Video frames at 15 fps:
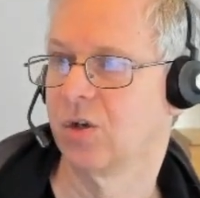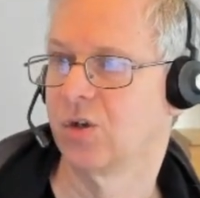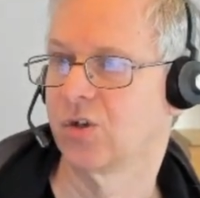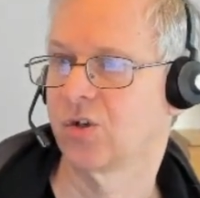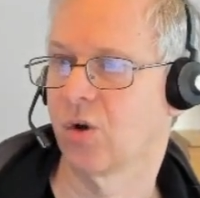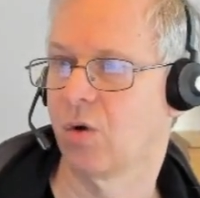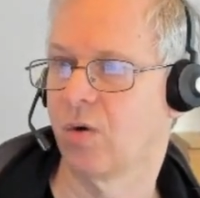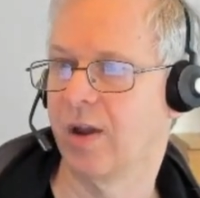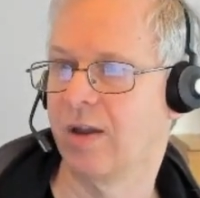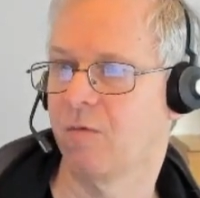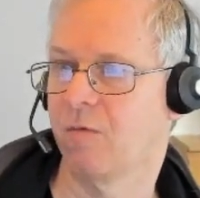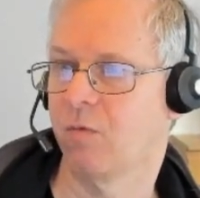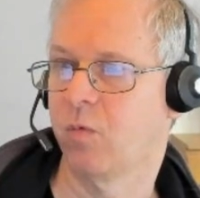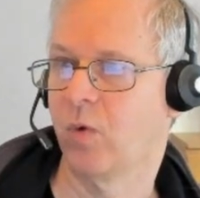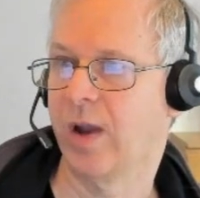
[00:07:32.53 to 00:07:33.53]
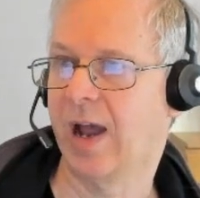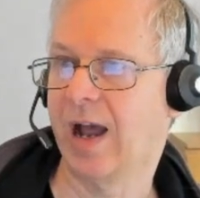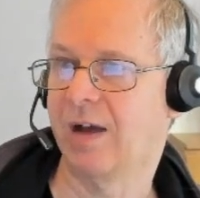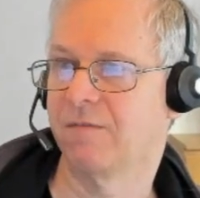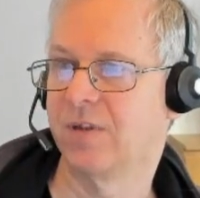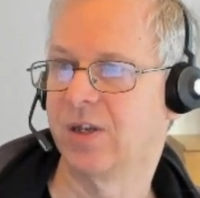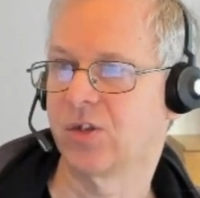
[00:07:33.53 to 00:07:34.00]
So if we
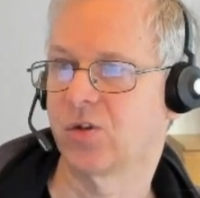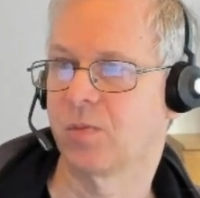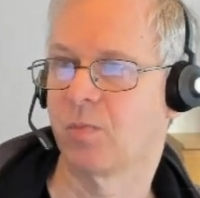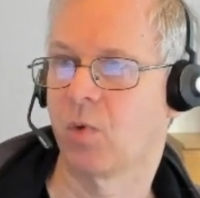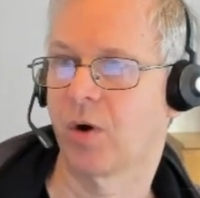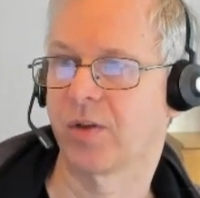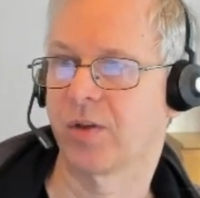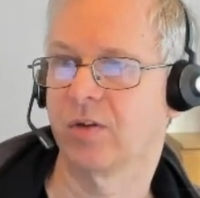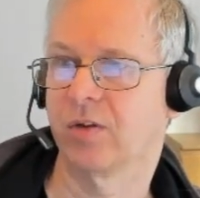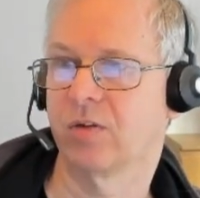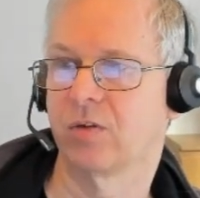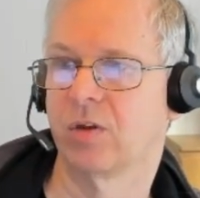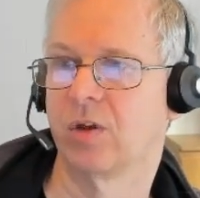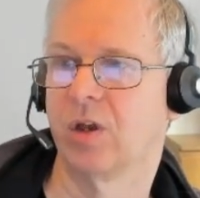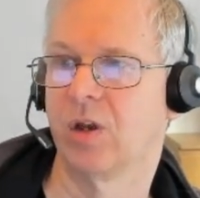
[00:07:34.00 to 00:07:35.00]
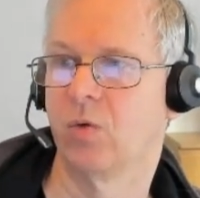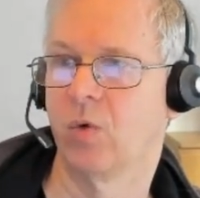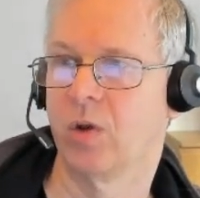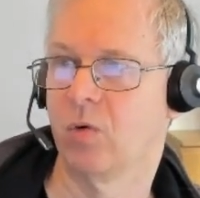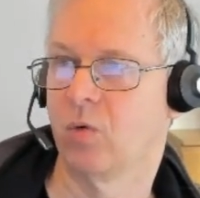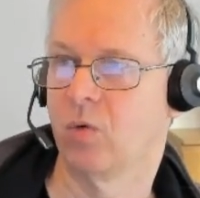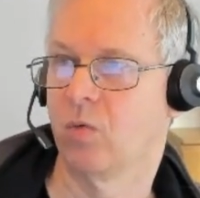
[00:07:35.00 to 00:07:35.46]
have this supported,
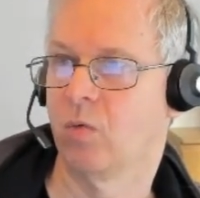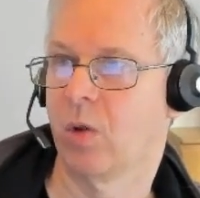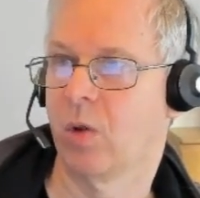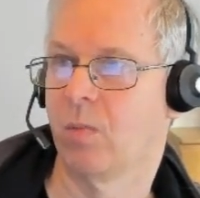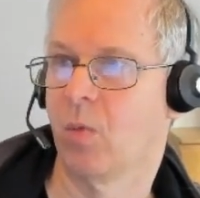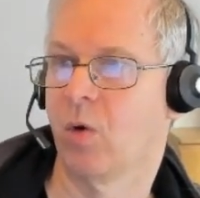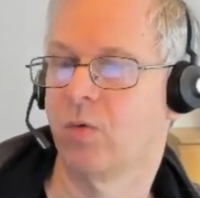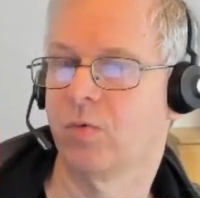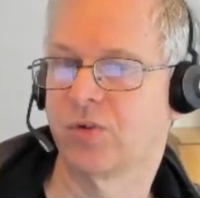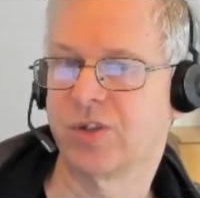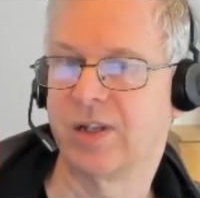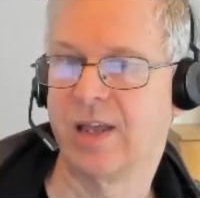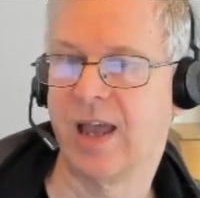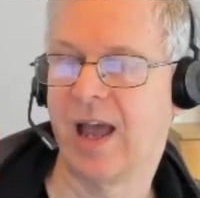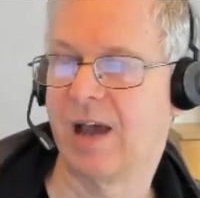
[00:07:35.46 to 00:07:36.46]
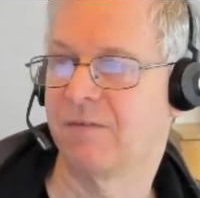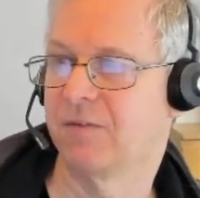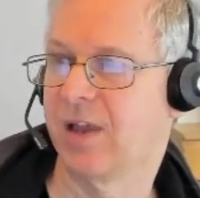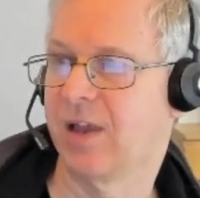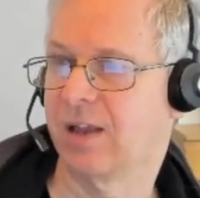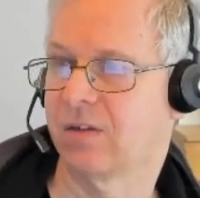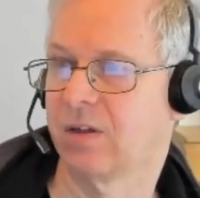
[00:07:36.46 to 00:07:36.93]
we will mostly have
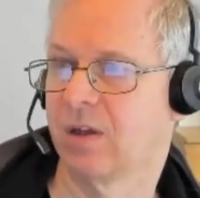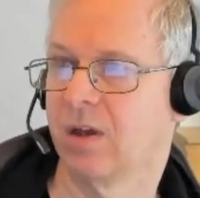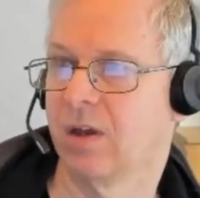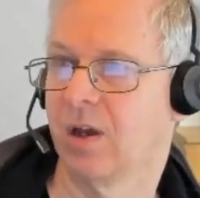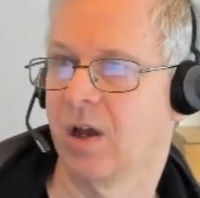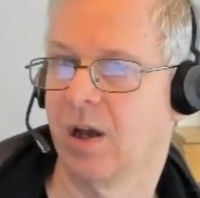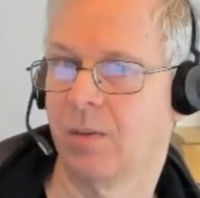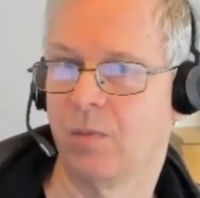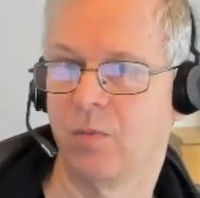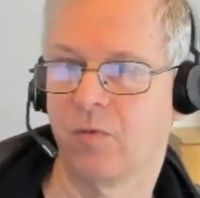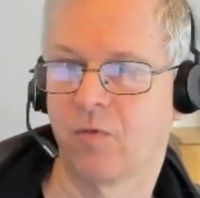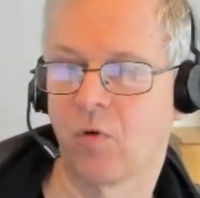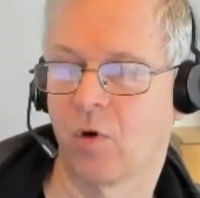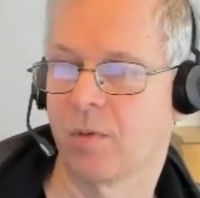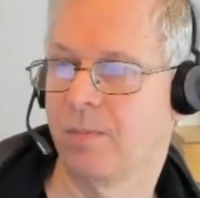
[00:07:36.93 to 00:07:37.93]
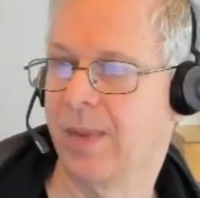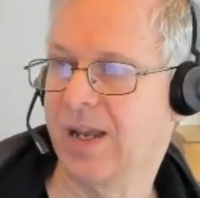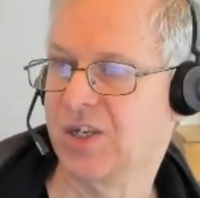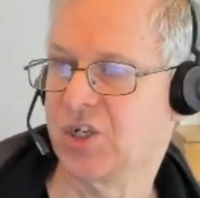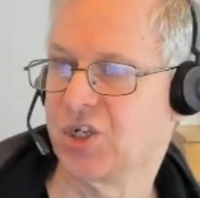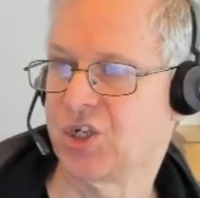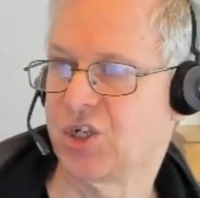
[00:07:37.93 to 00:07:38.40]
that for
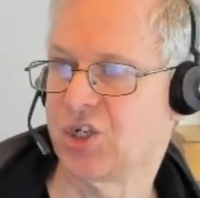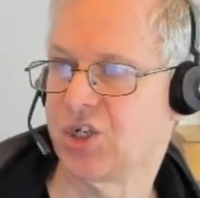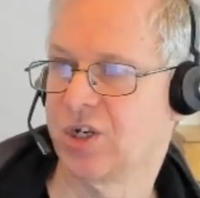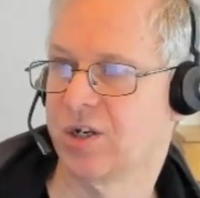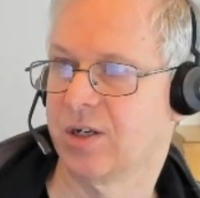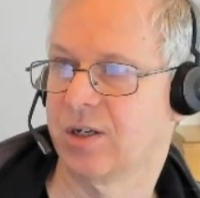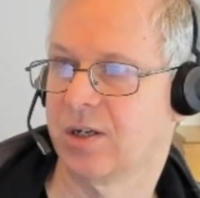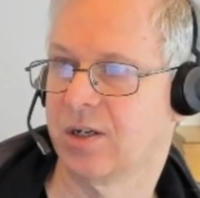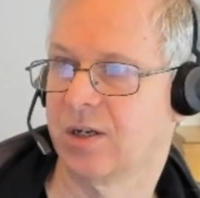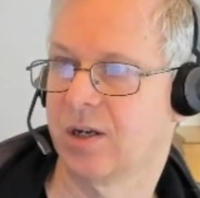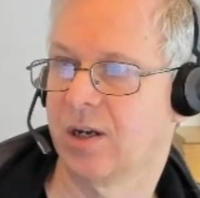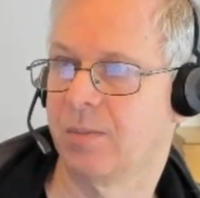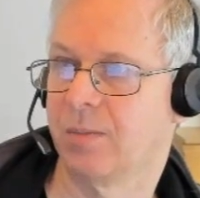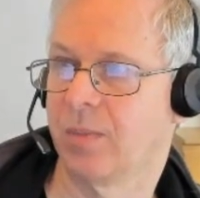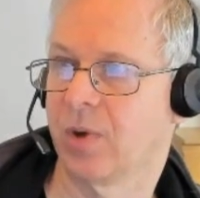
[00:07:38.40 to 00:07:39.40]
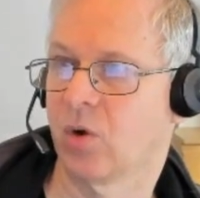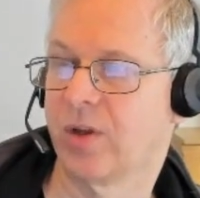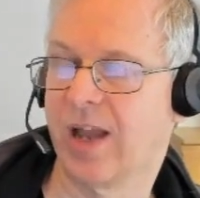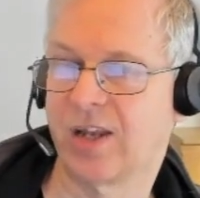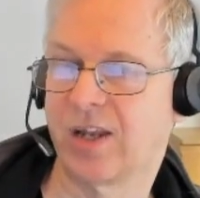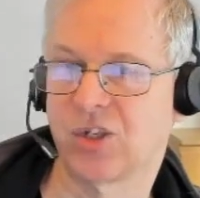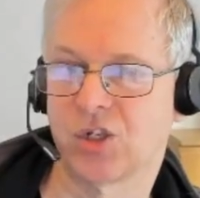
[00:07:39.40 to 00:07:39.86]
mesh
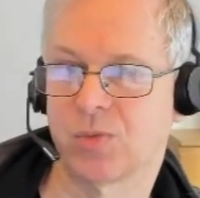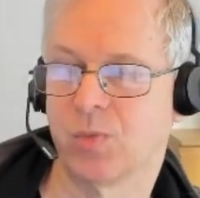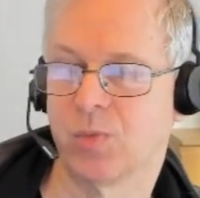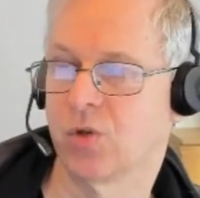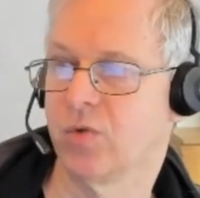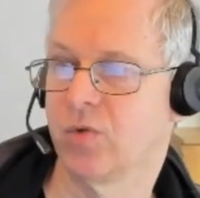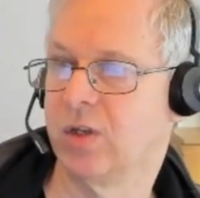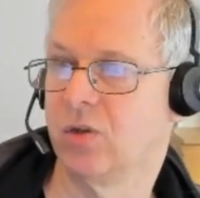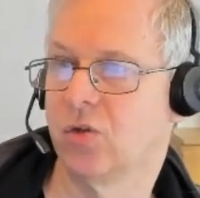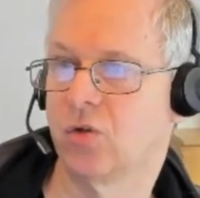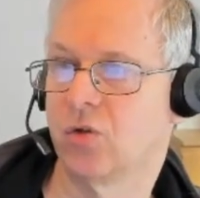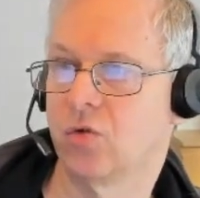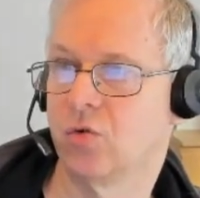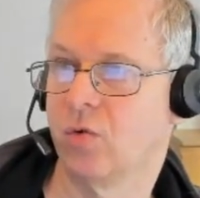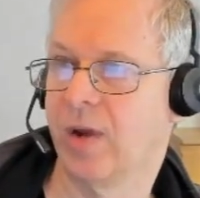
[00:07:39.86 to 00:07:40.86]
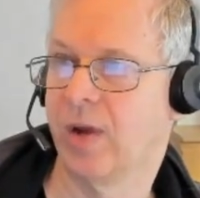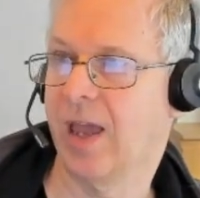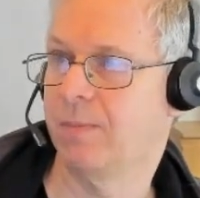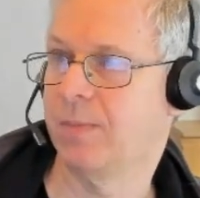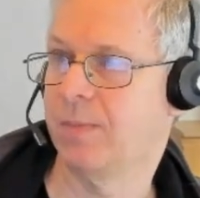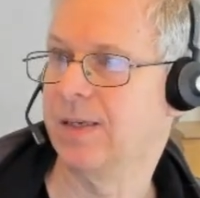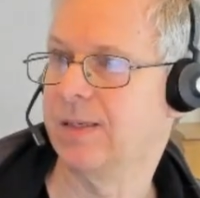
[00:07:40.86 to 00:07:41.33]
connections between 2
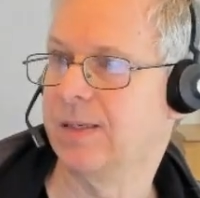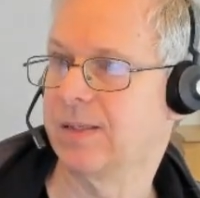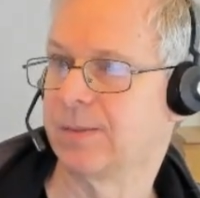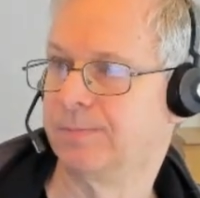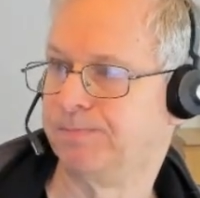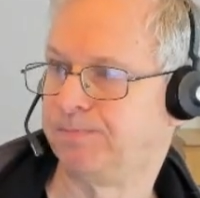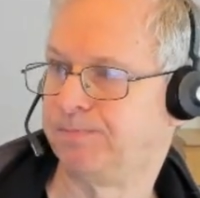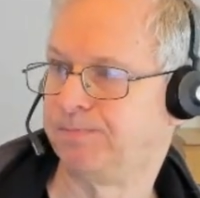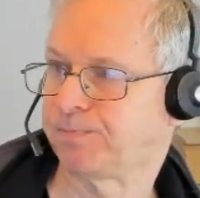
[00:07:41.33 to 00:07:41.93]
APs.